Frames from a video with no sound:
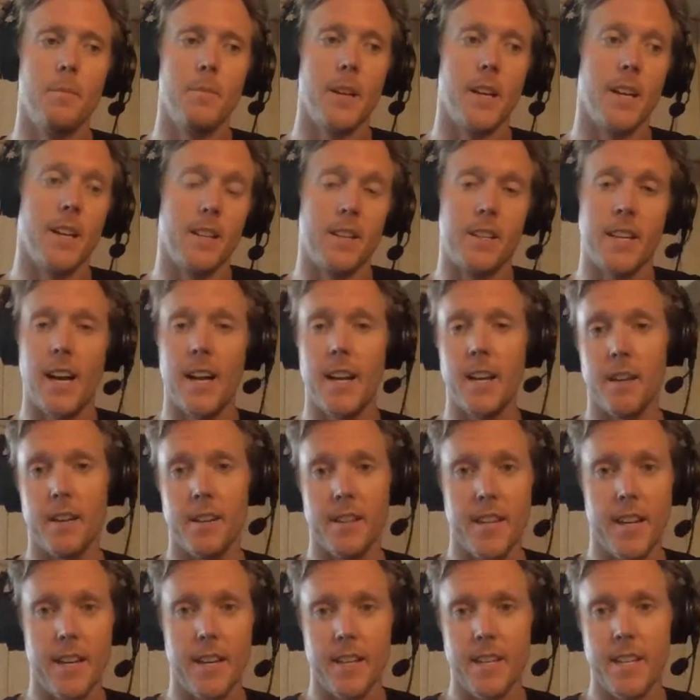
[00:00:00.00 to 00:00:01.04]
And kind
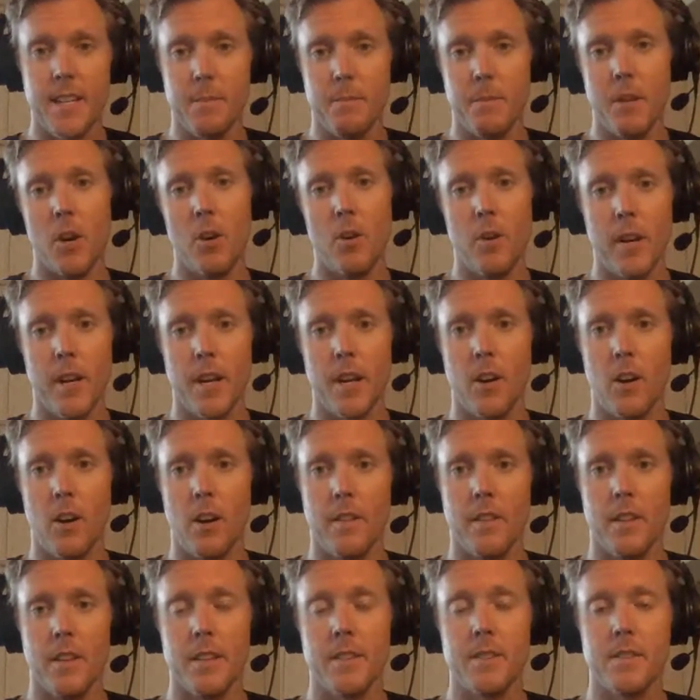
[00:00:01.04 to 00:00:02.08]
of keep going
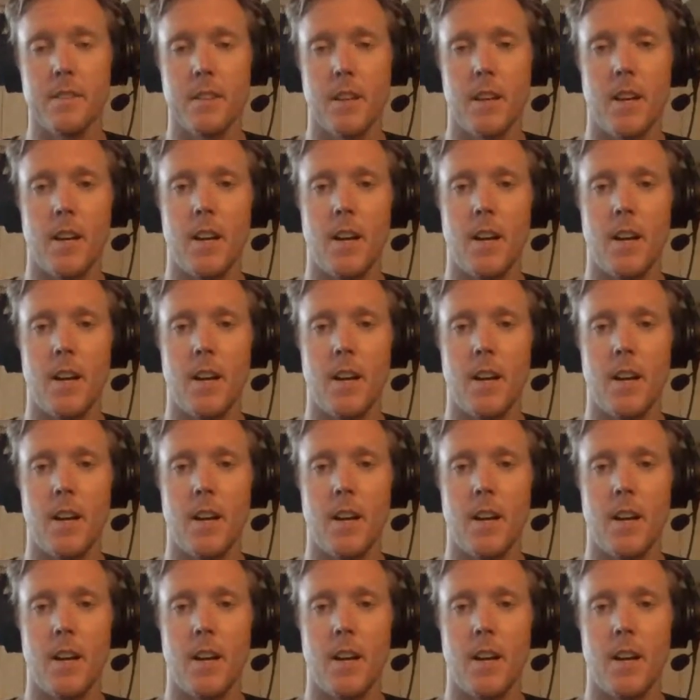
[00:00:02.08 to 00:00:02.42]
on this.